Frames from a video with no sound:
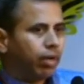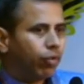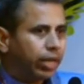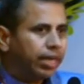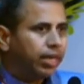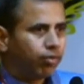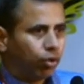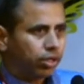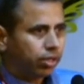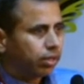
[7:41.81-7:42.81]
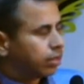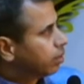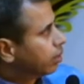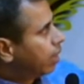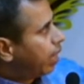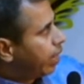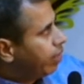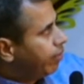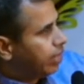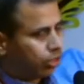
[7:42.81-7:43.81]
What I did was,
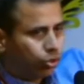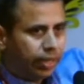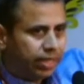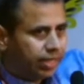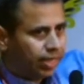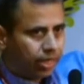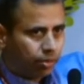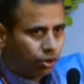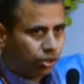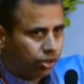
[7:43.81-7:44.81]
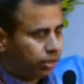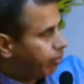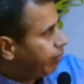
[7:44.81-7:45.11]
I went through NCRT books.